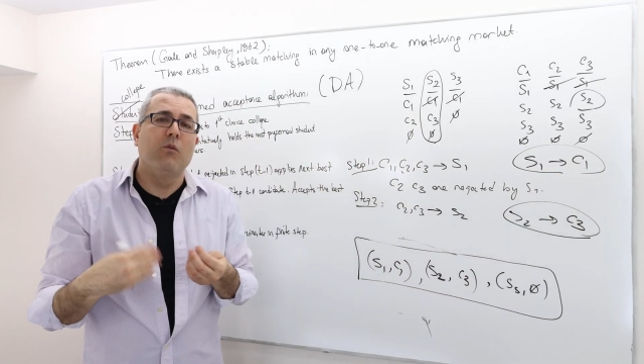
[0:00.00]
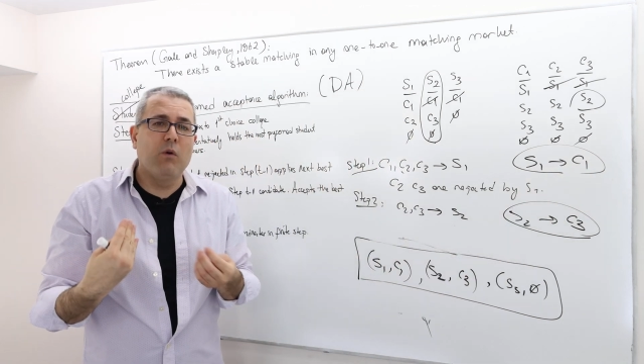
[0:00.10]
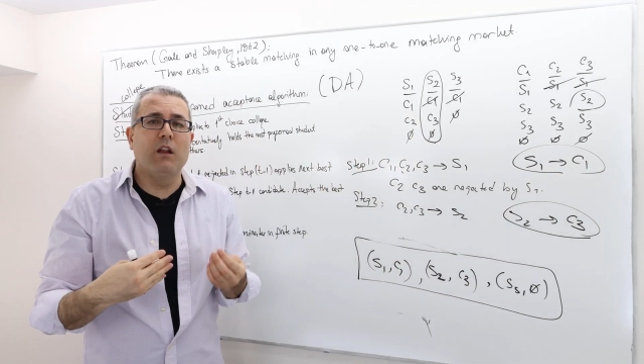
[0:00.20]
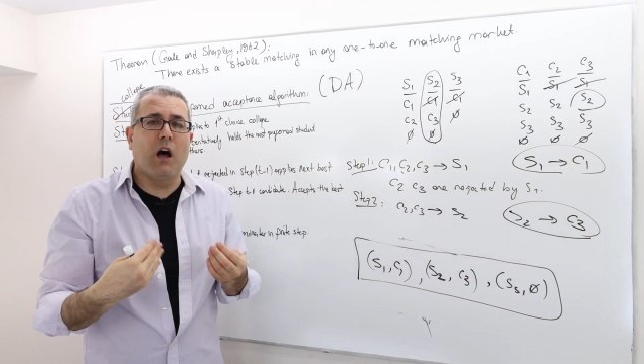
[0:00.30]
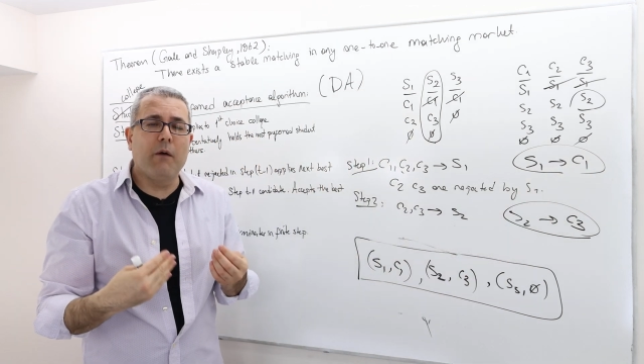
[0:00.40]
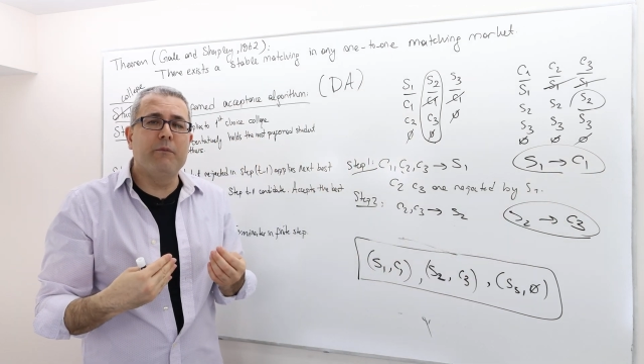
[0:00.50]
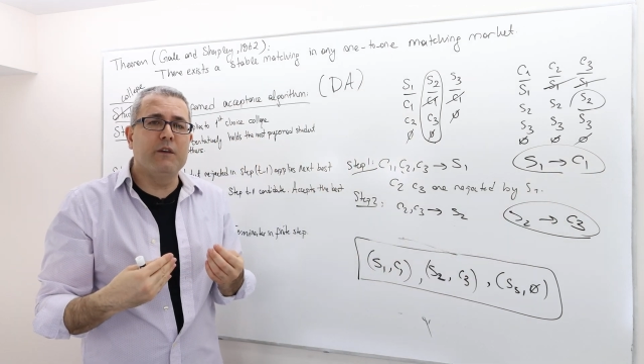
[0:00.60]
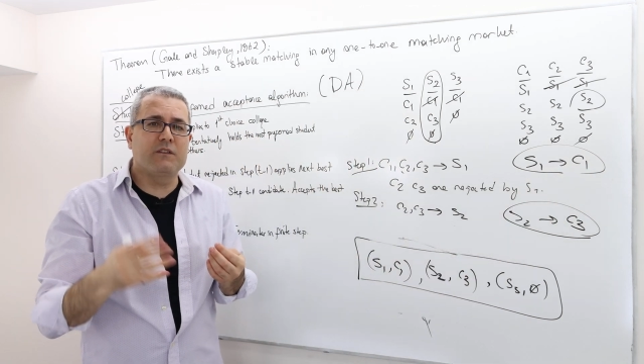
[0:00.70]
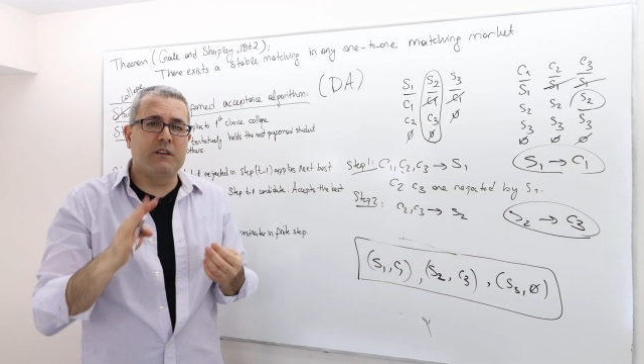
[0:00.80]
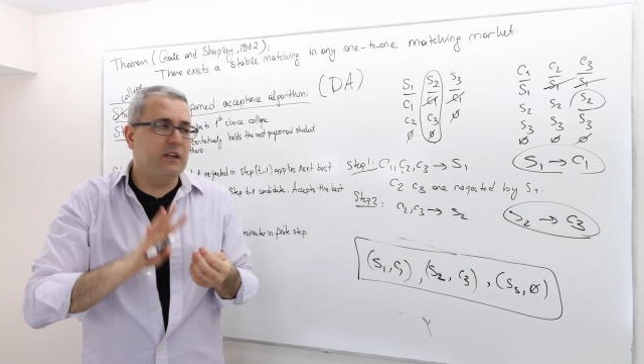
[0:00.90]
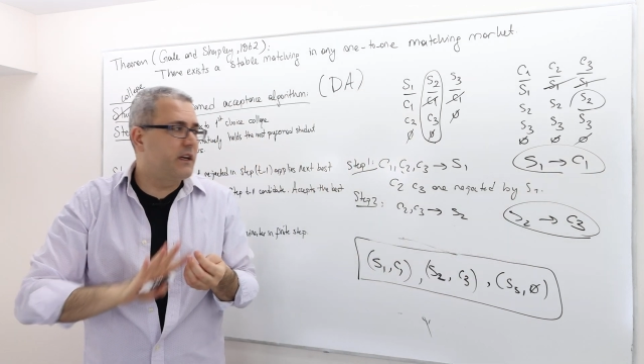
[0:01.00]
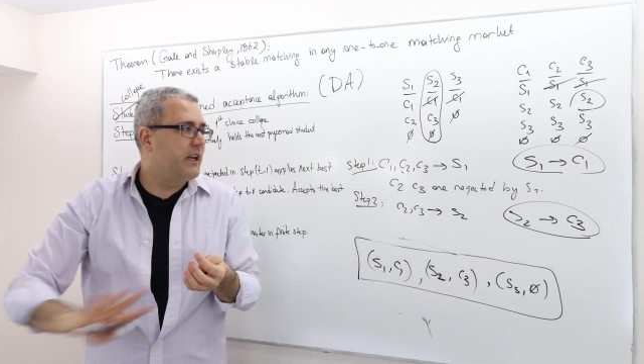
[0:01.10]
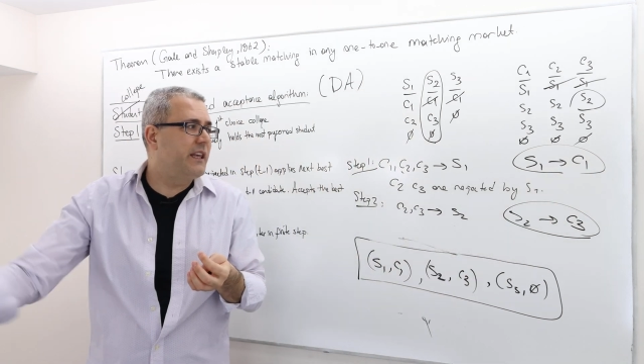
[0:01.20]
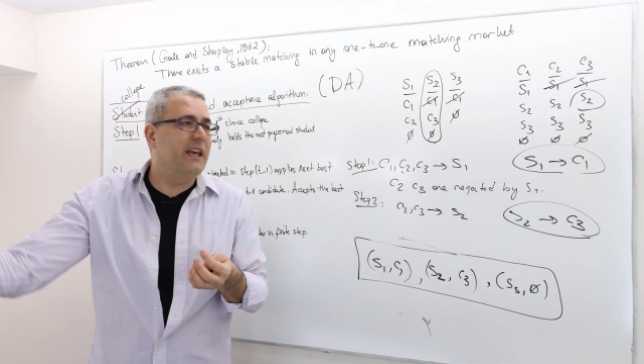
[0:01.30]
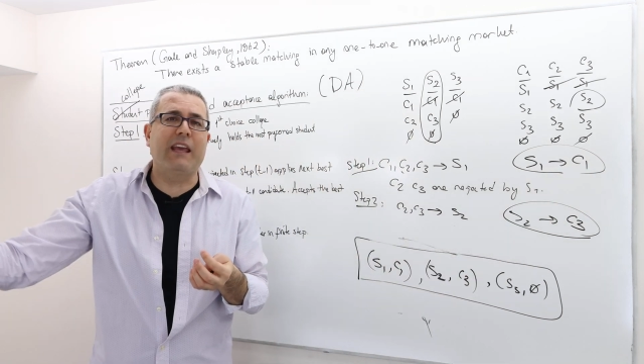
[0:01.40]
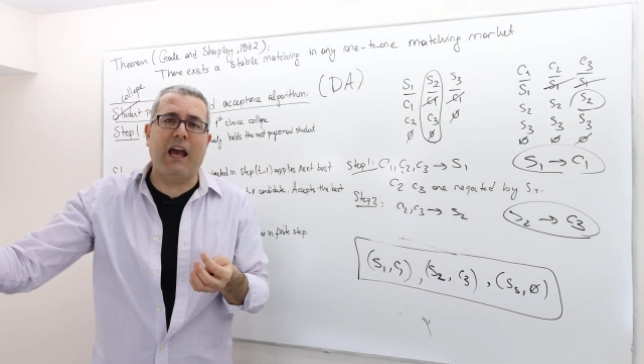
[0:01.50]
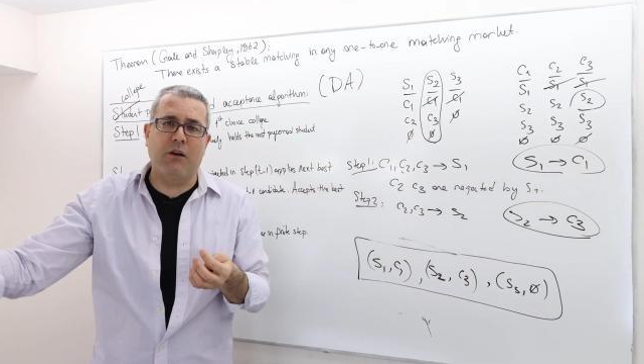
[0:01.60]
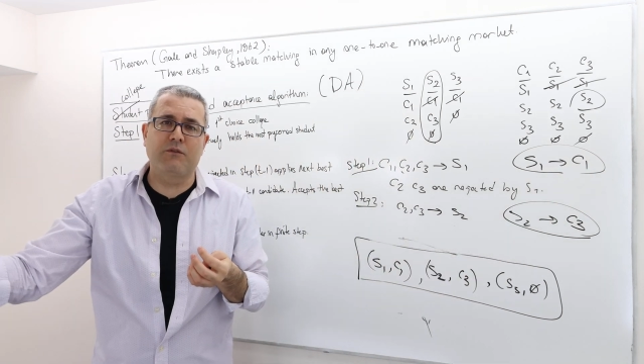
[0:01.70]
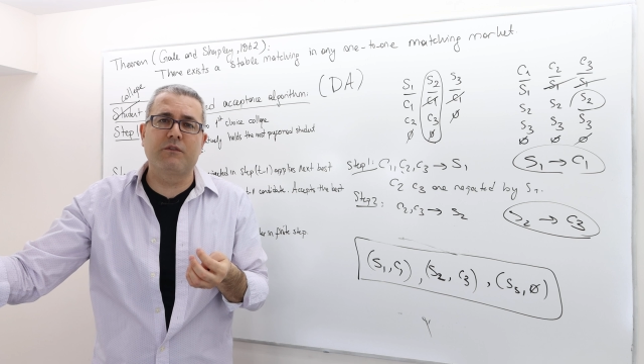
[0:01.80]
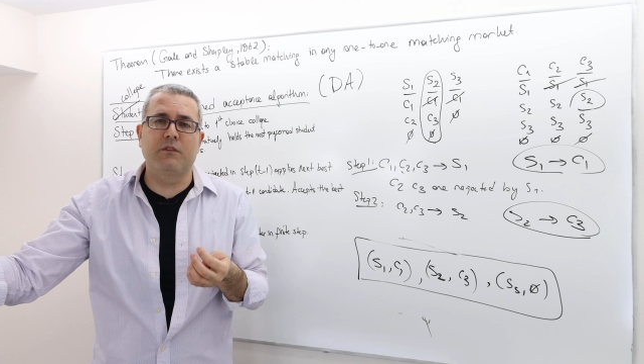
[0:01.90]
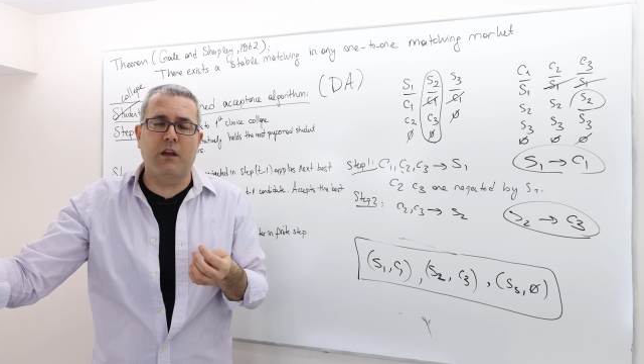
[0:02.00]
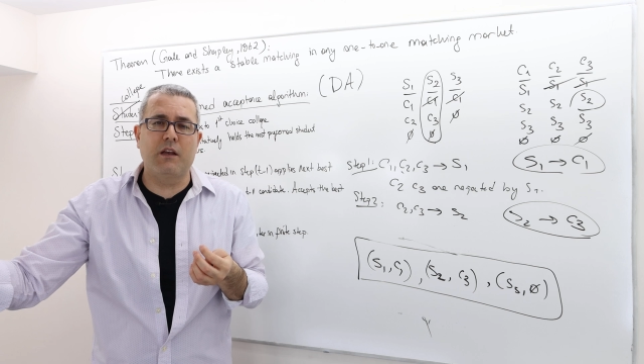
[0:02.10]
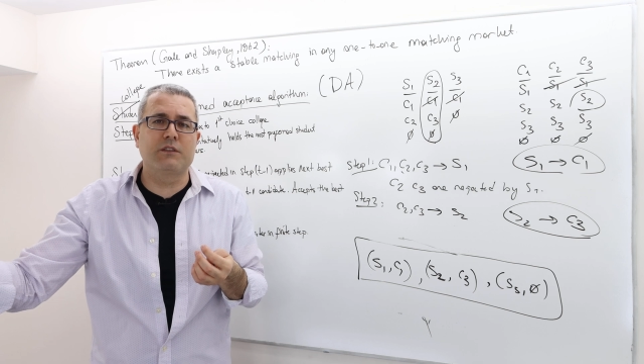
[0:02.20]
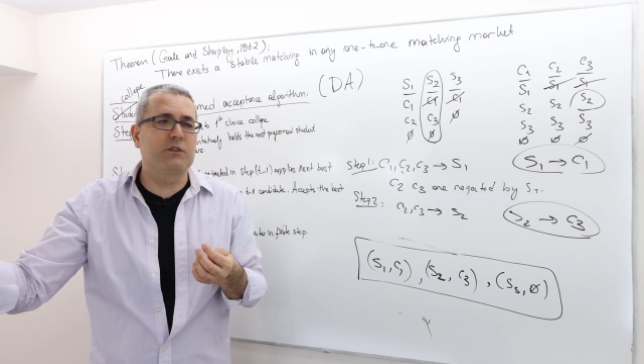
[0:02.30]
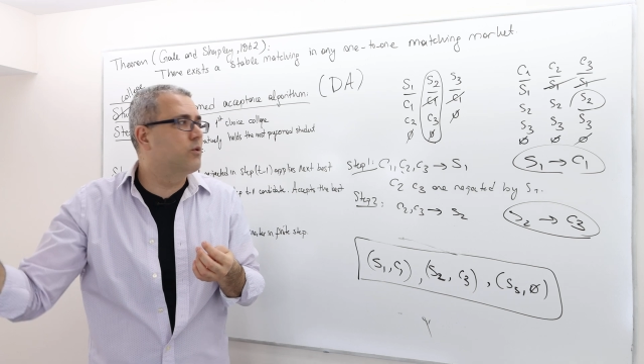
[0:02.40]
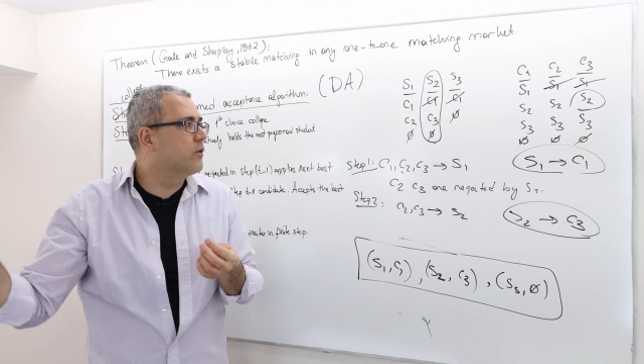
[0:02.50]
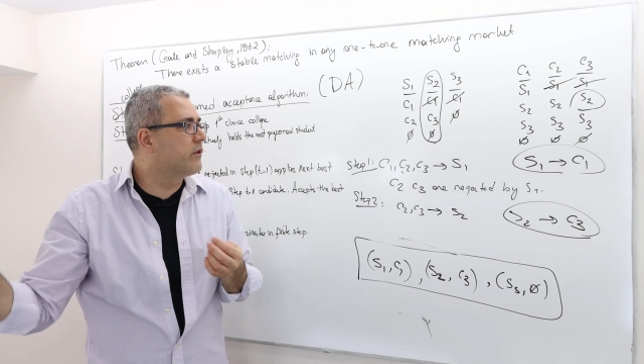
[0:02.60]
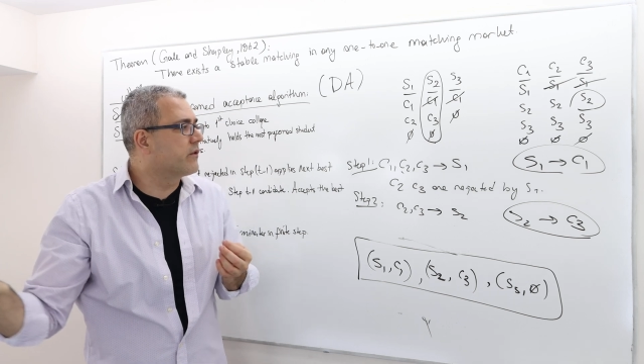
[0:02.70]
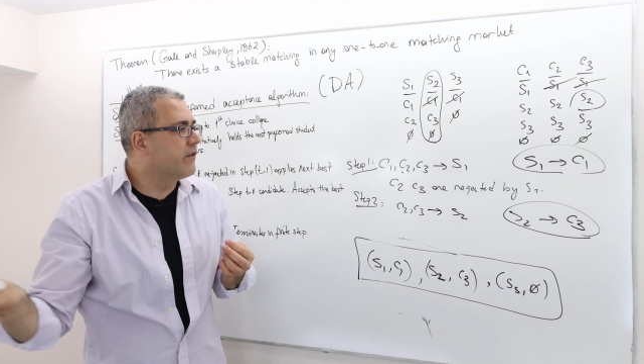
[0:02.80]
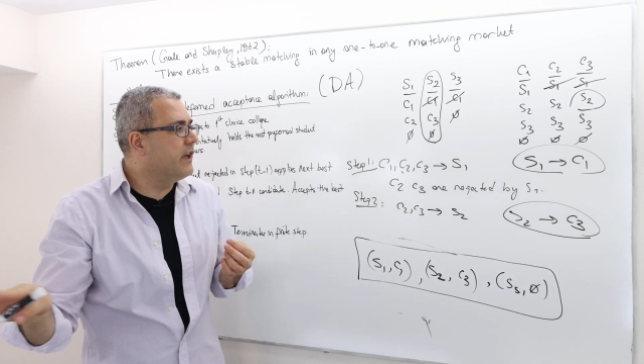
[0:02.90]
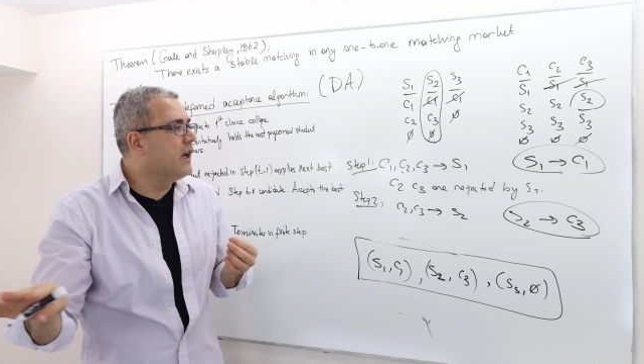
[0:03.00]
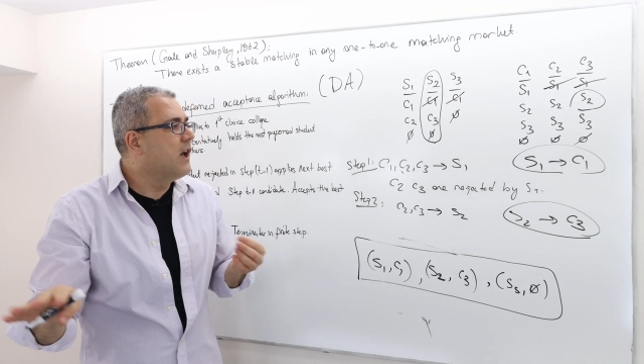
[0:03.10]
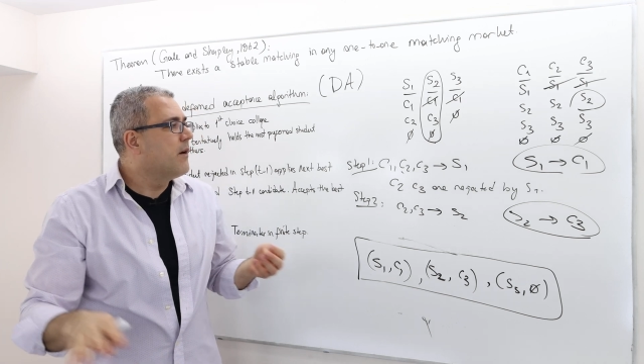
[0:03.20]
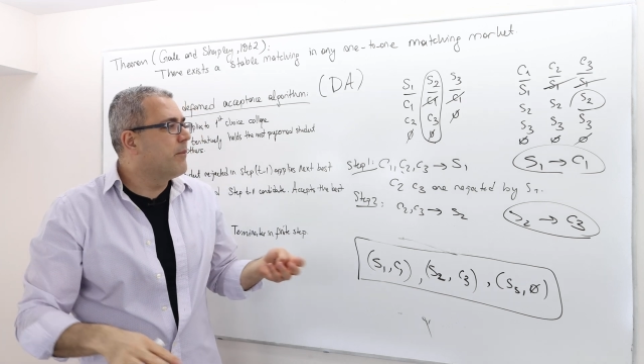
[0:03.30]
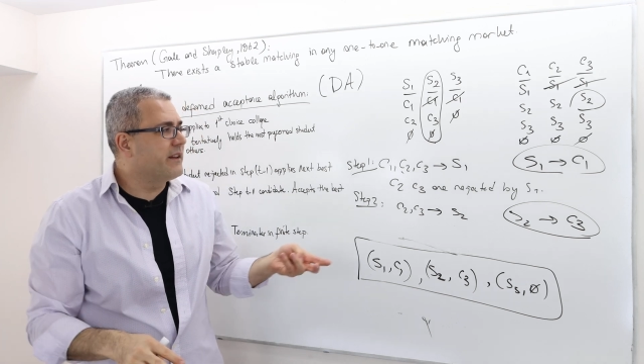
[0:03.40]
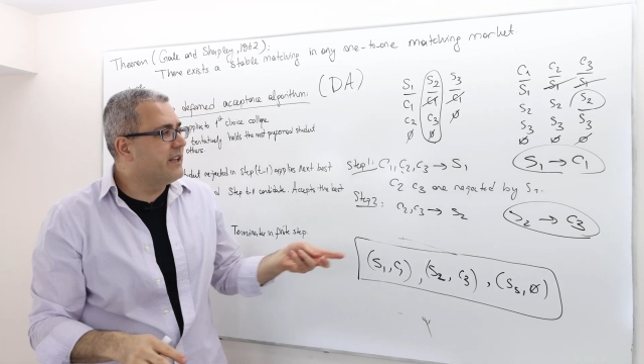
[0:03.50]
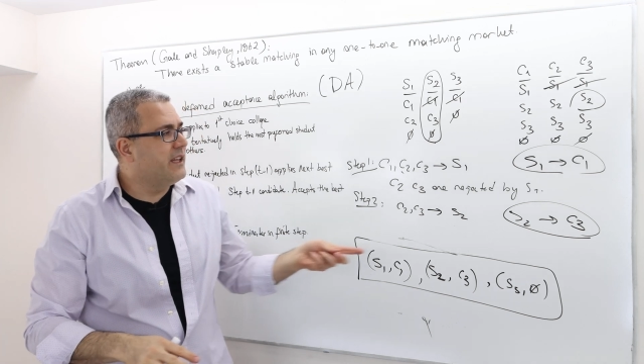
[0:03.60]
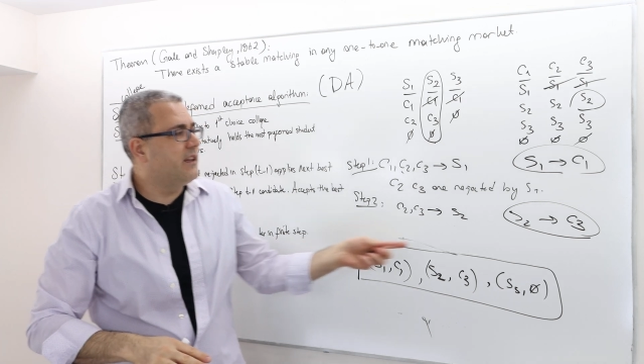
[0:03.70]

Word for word: well, obviously they're going to kick out uh, school three, but